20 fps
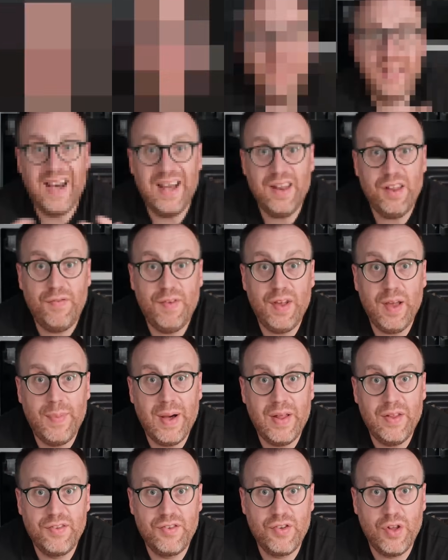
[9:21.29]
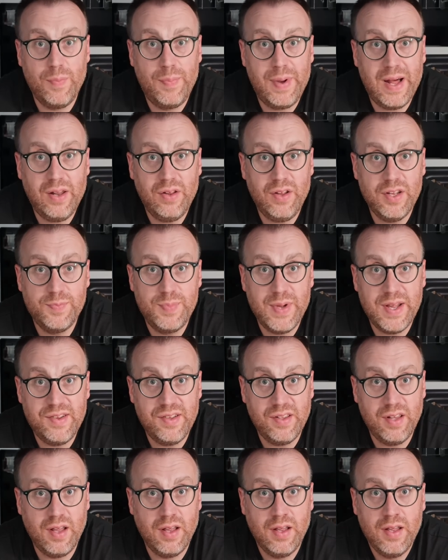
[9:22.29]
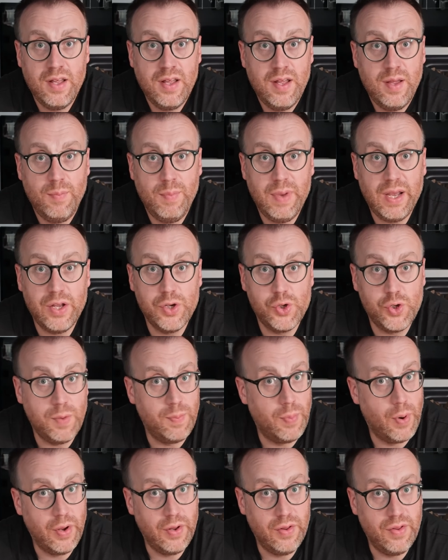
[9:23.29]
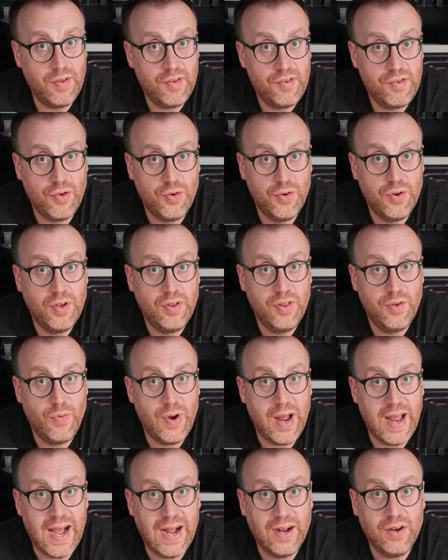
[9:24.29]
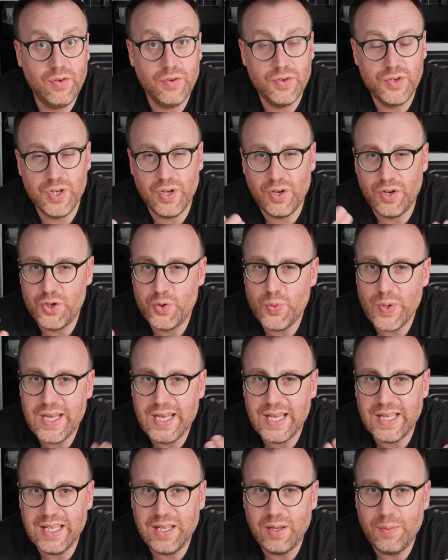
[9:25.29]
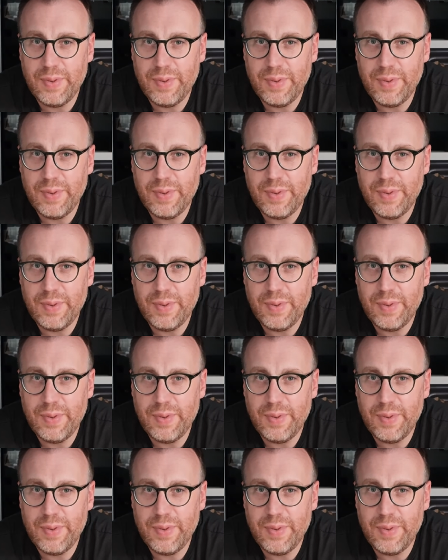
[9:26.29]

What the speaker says: The hardest thing about the solar panel is basically making sure you point at the sun at the right angle, so you've got to tweak it a little